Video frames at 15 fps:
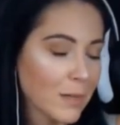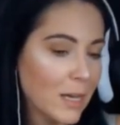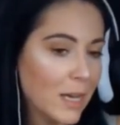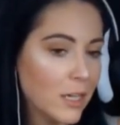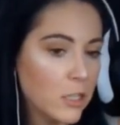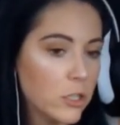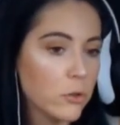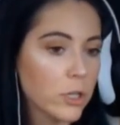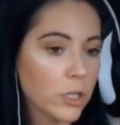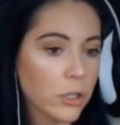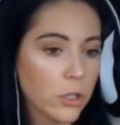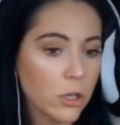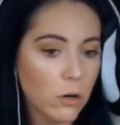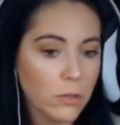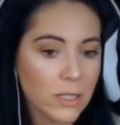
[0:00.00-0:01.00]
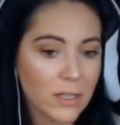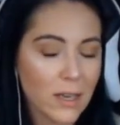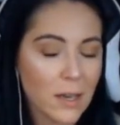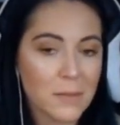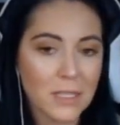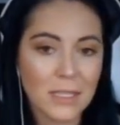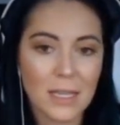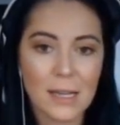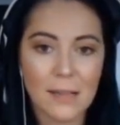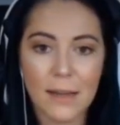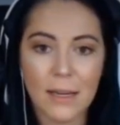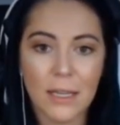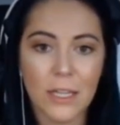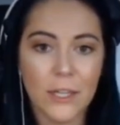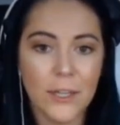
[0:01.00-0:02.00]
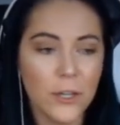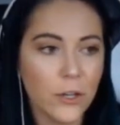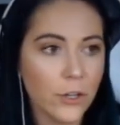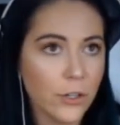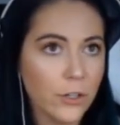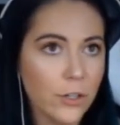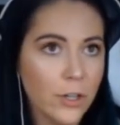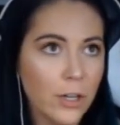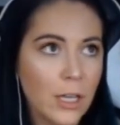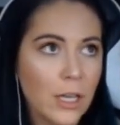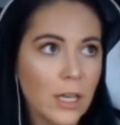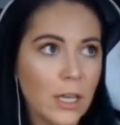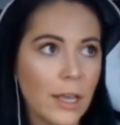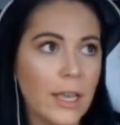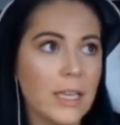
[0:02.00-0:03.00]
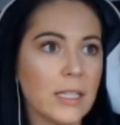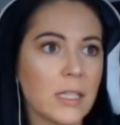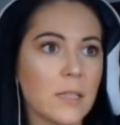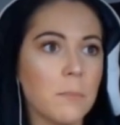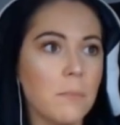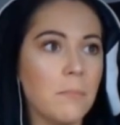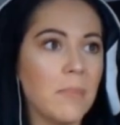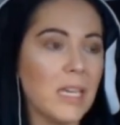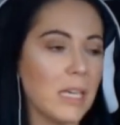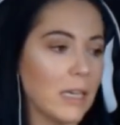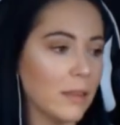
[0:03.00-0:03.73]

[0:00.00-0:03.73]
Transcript: and you can go to them and say, like, here is me.